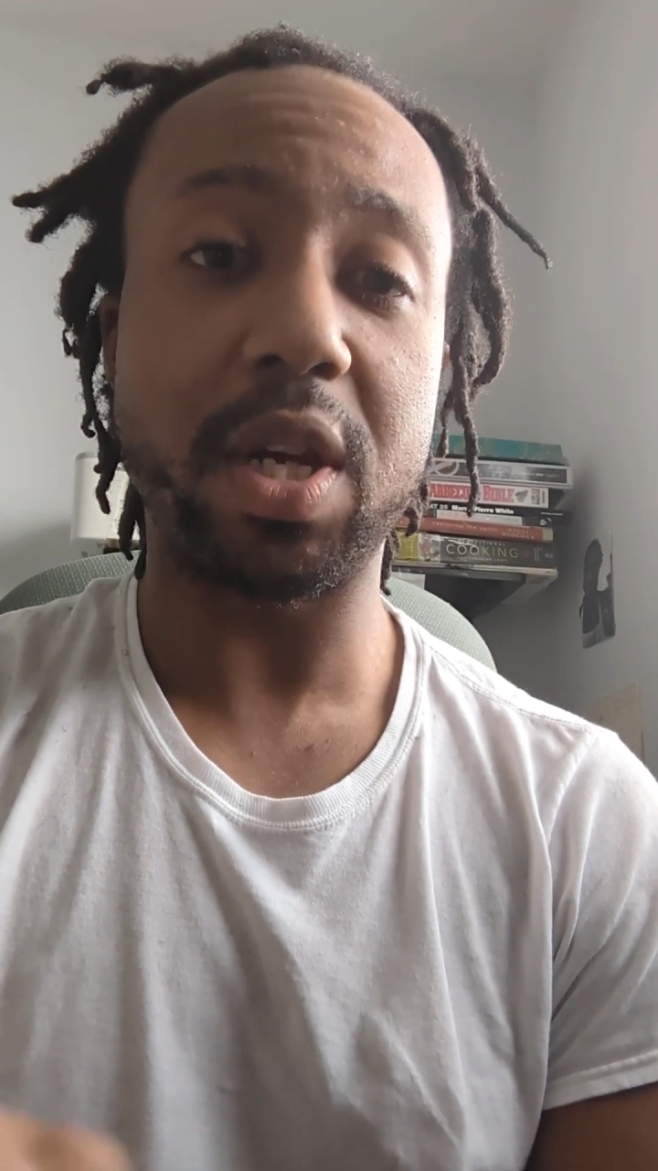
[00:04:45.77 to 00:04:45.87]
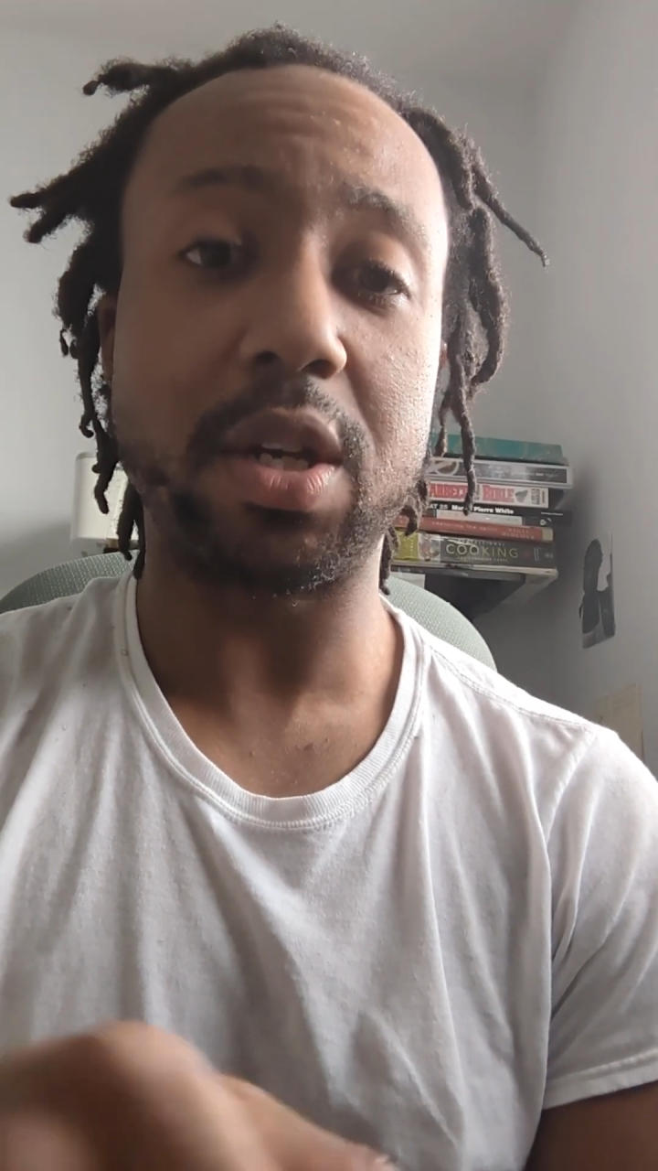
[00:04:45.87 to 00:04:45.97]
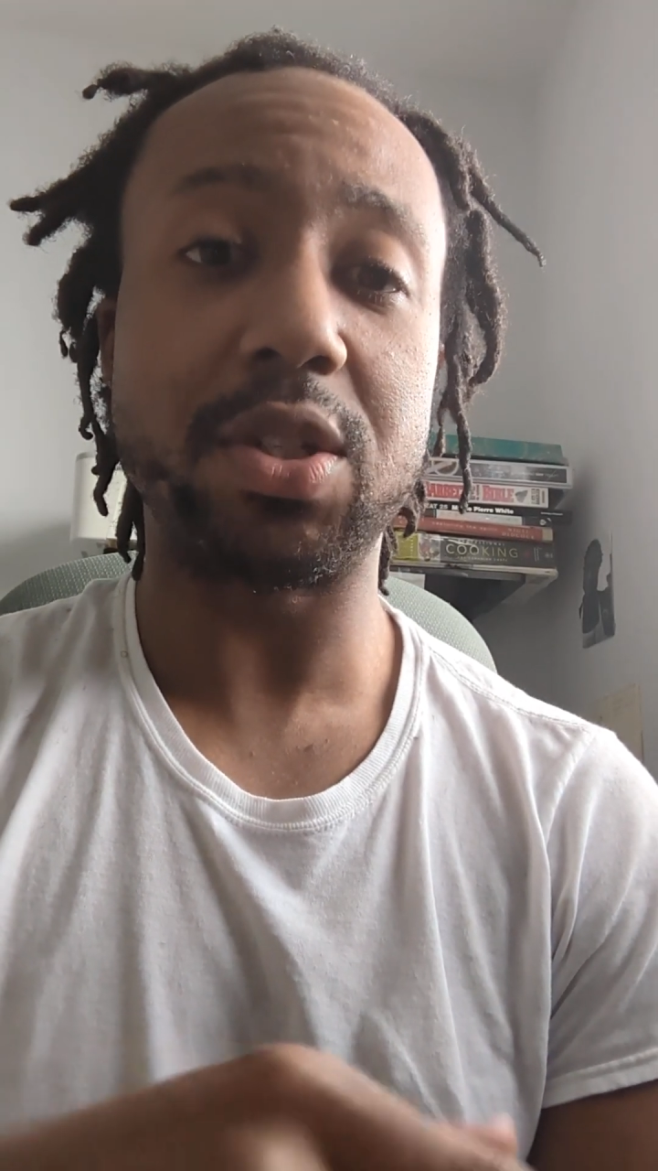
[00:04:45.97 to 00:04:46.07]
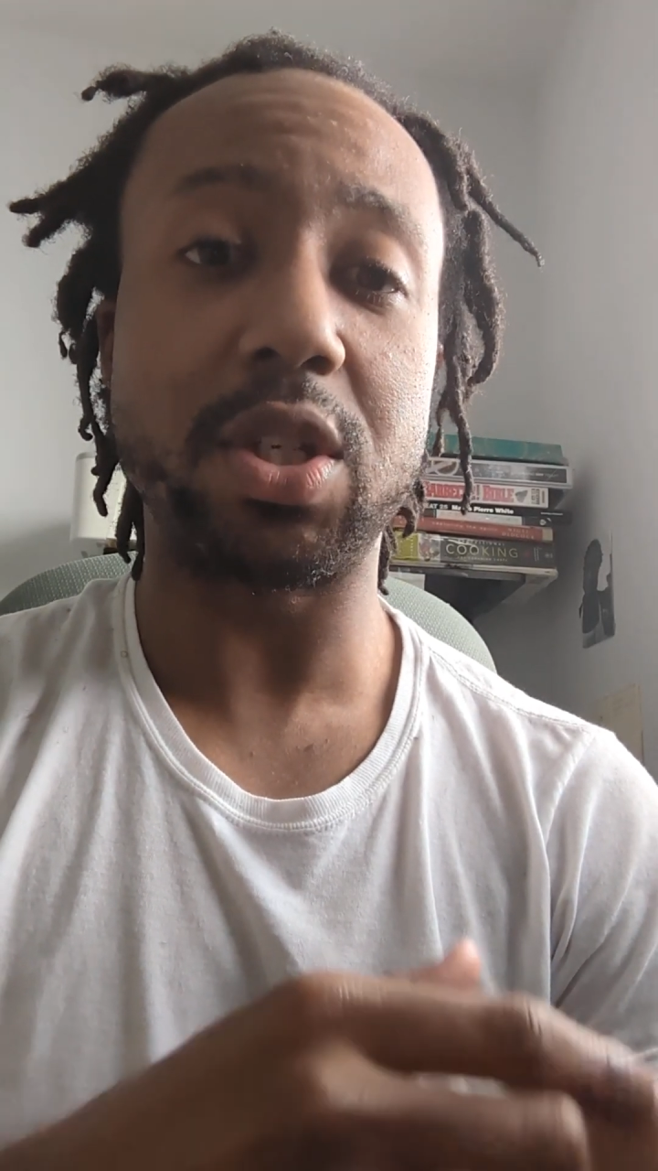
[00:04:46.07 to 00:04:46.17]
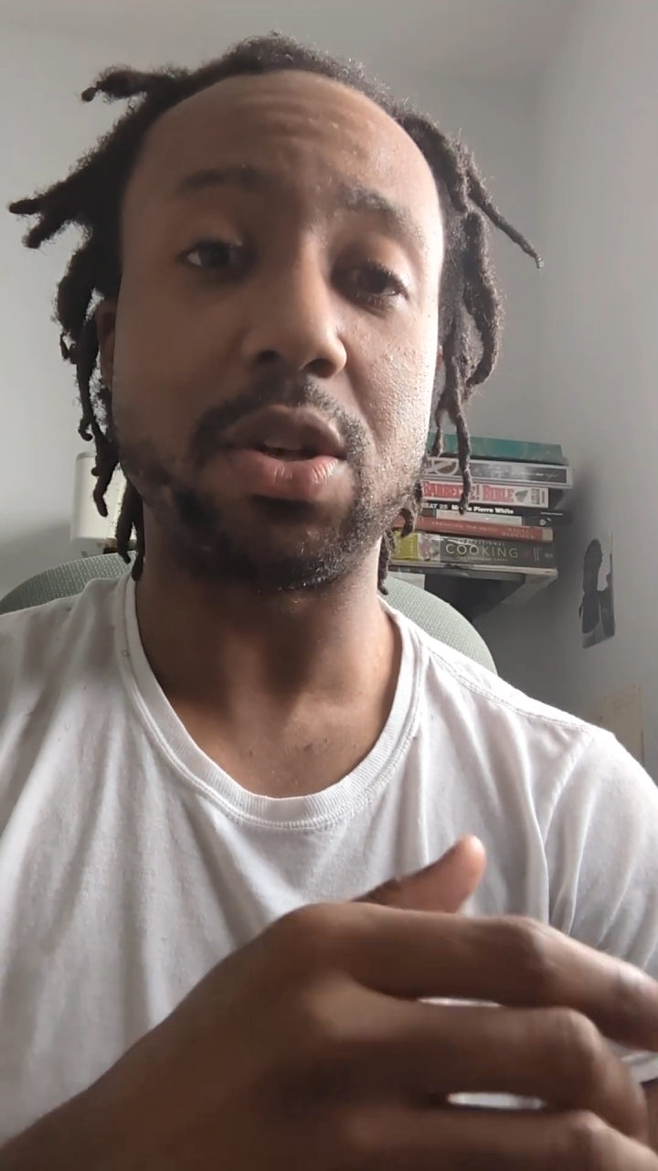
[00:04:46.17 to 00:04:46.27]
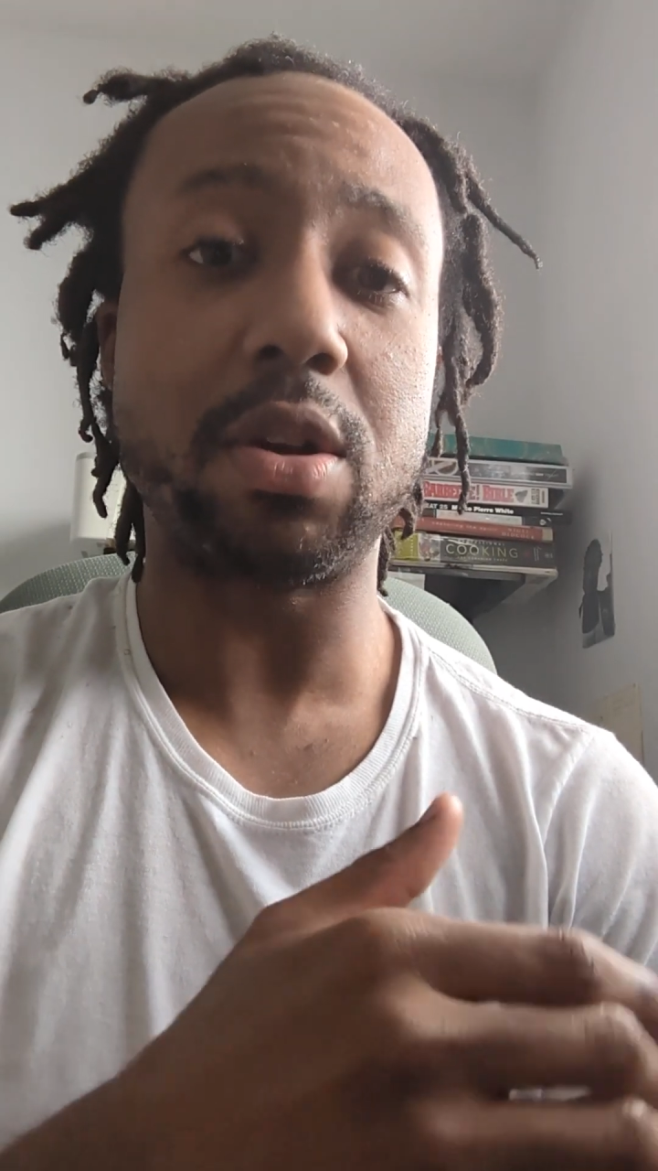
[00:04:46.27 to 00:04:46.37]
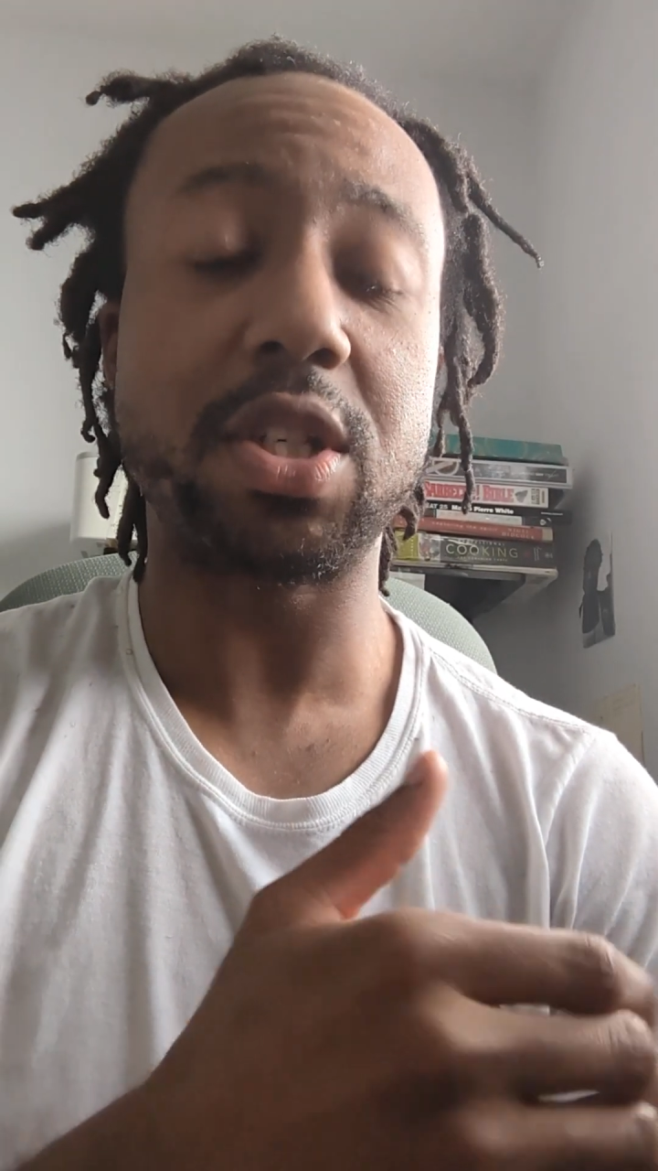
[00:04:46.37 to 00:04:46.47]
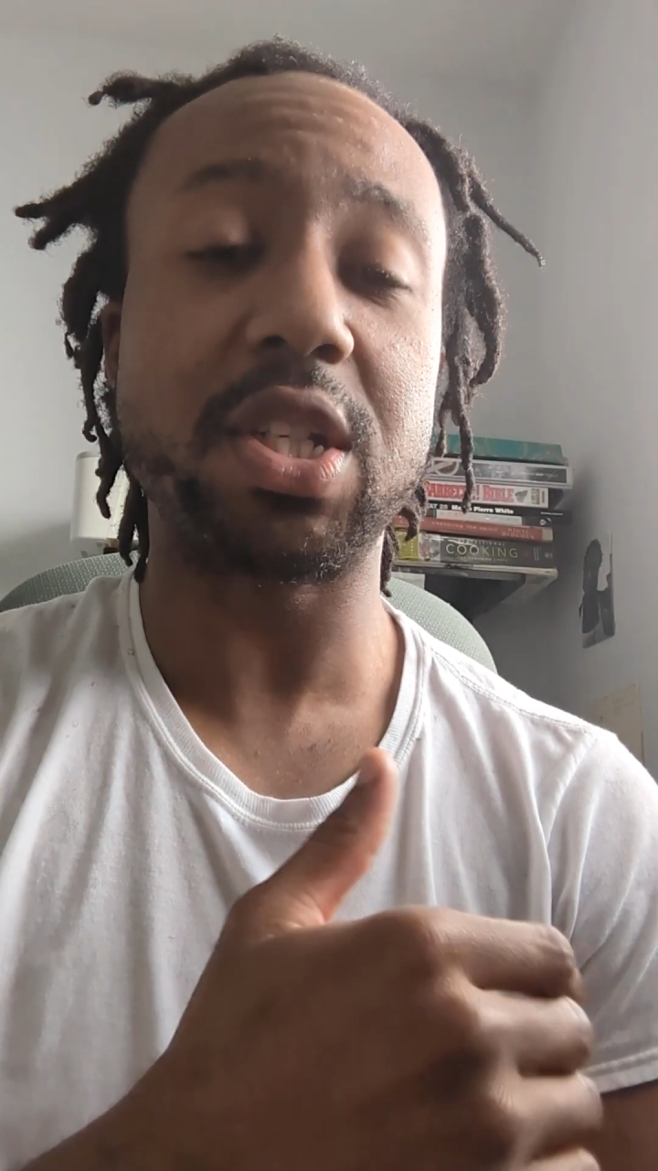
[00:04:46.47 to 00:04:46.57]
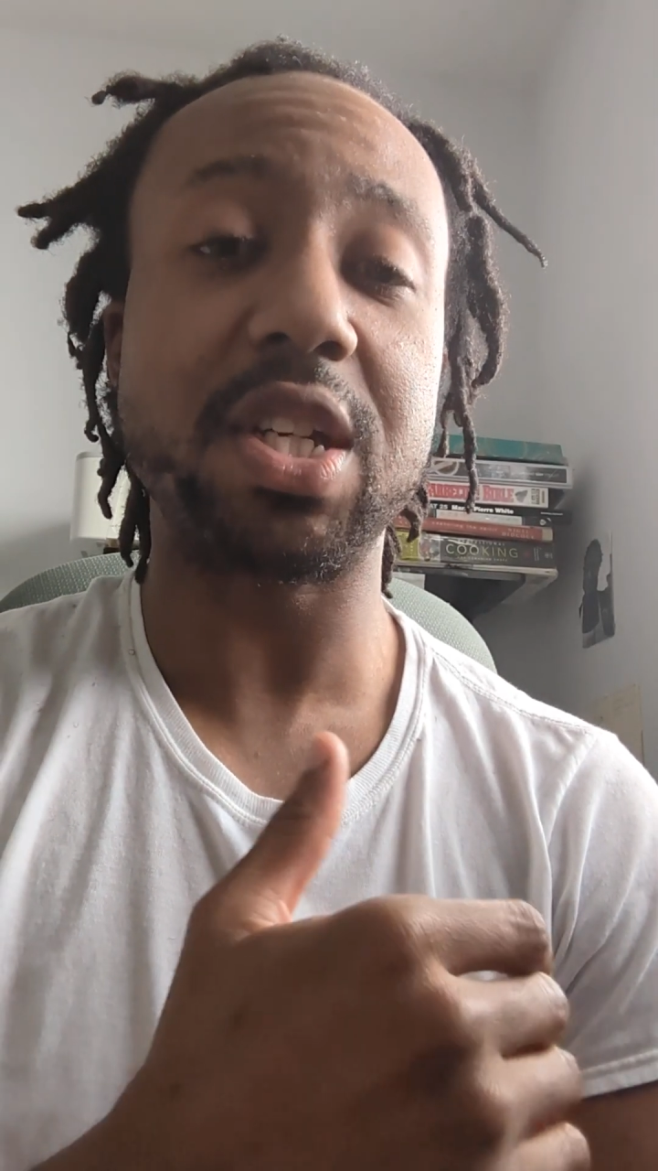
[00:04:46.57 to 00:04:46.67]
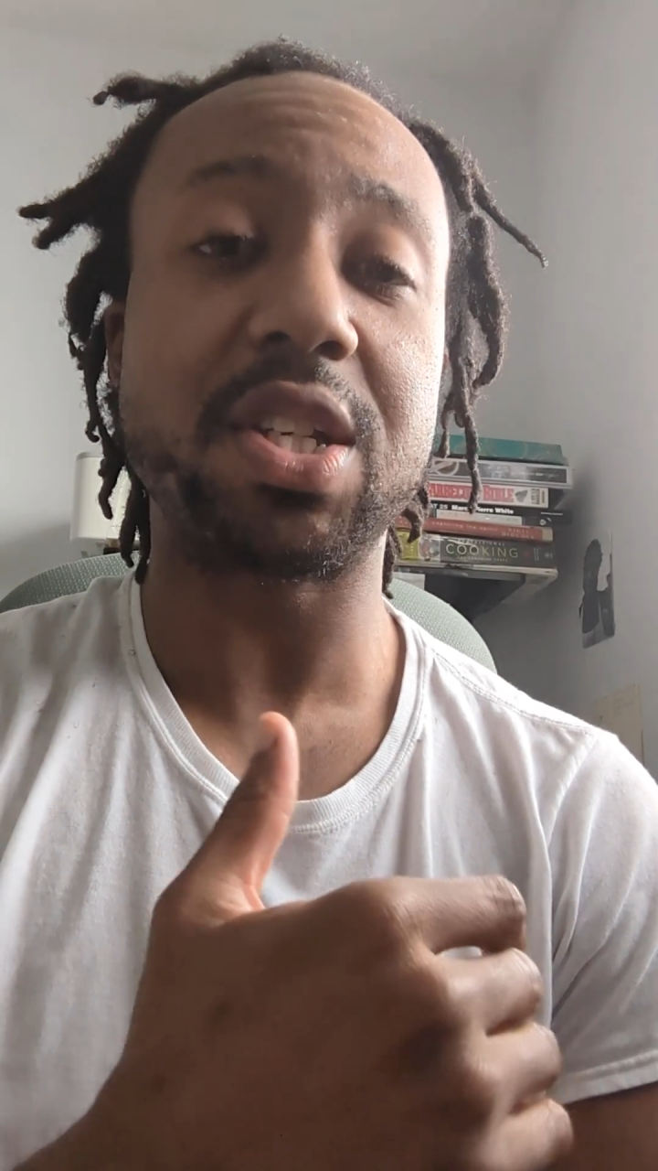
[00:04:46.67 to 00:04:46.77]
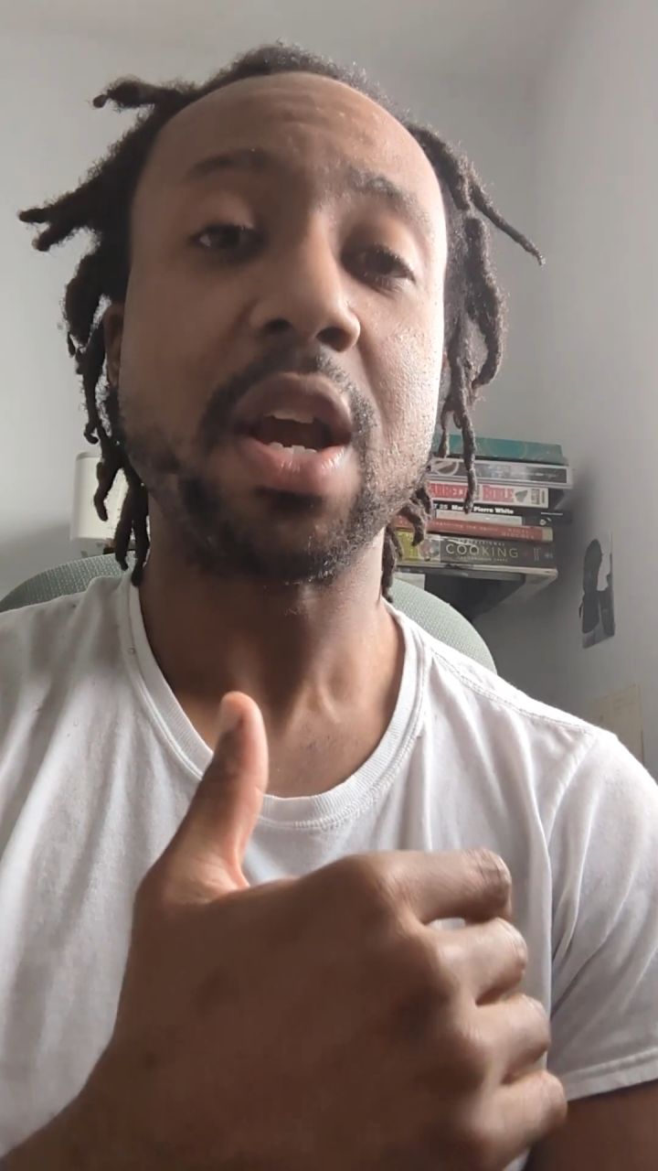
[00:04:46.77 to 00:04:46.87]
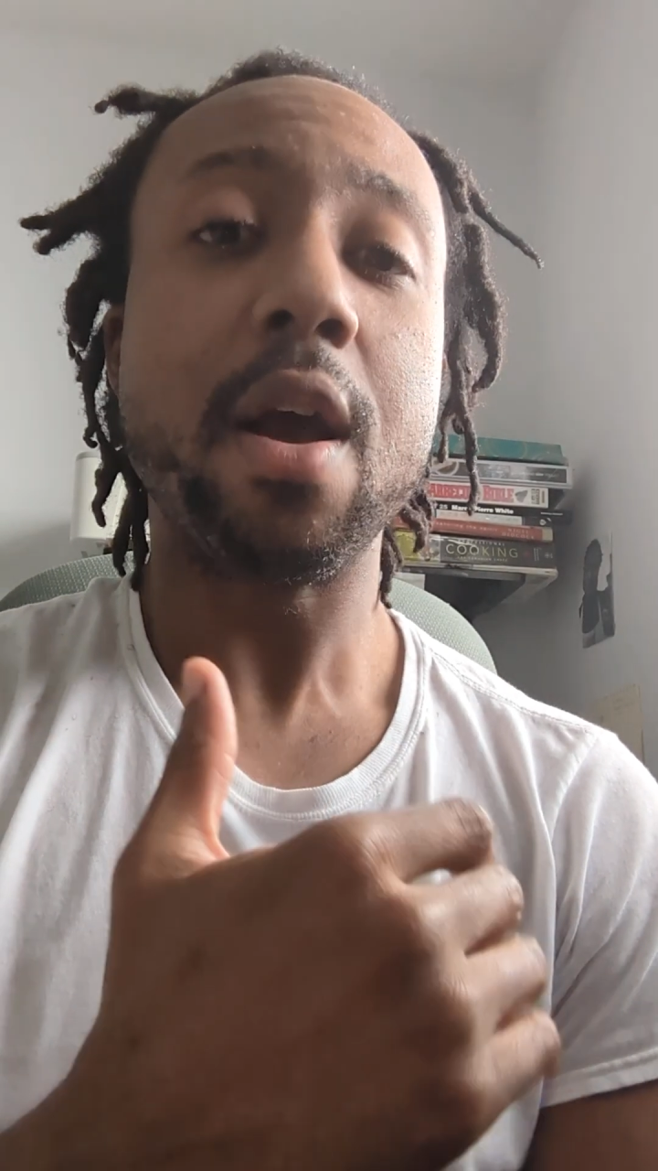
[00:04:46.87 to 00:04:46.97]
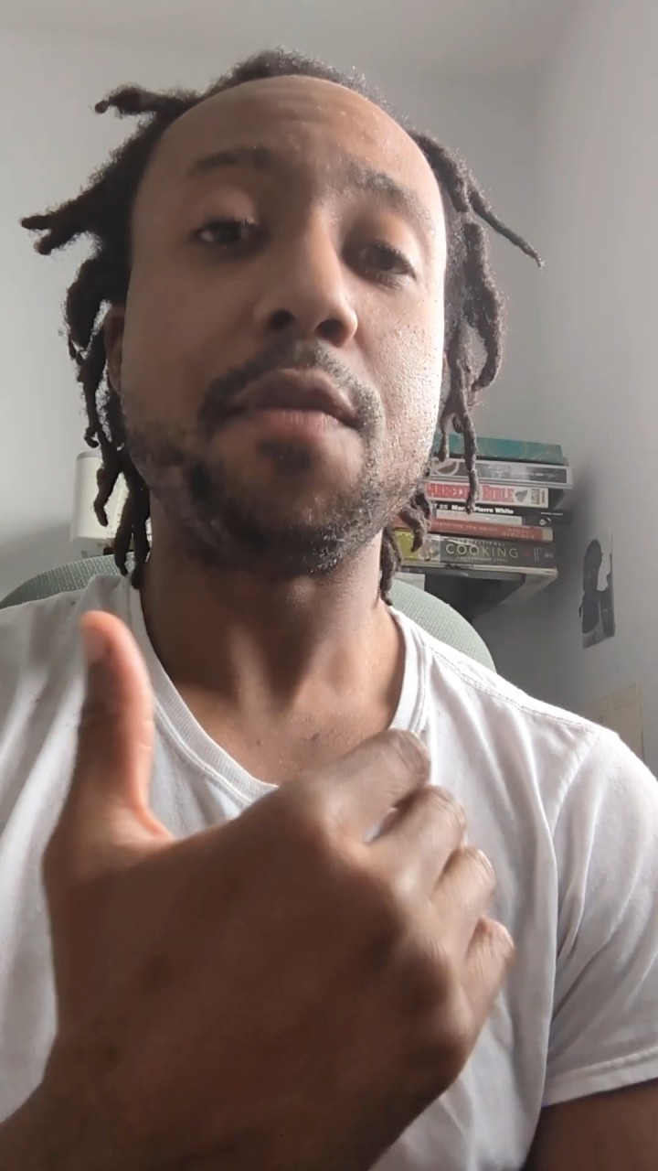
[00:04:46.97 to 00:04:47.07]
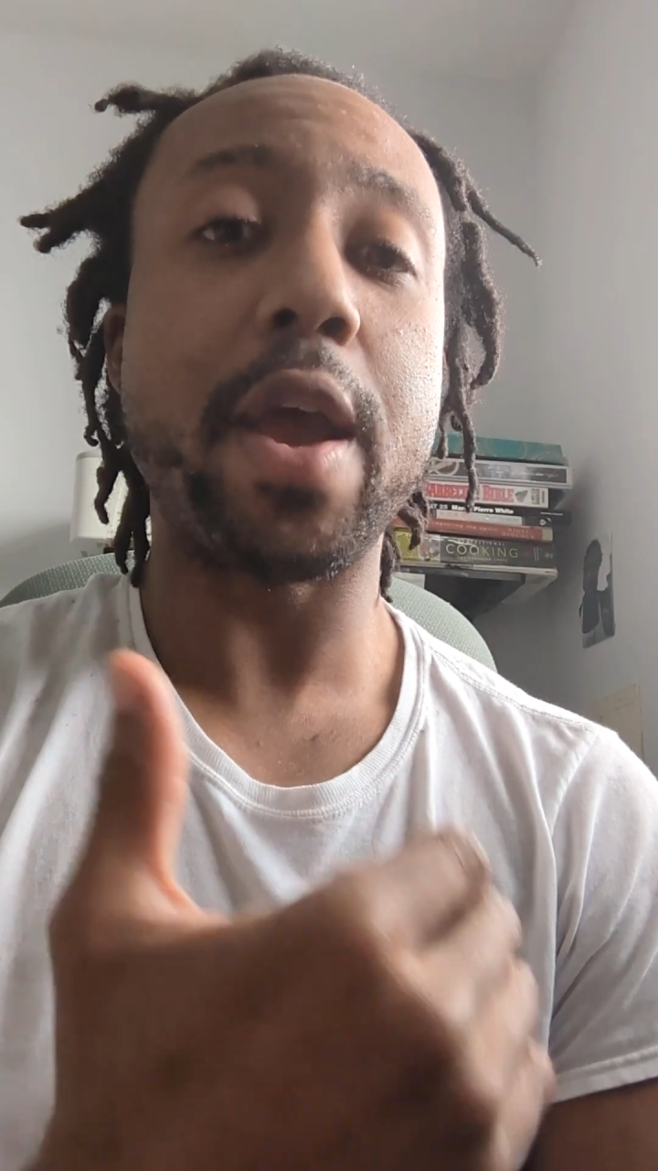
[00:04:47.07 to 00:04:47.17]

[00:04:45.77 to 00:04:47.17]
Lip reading: Because the narcissists,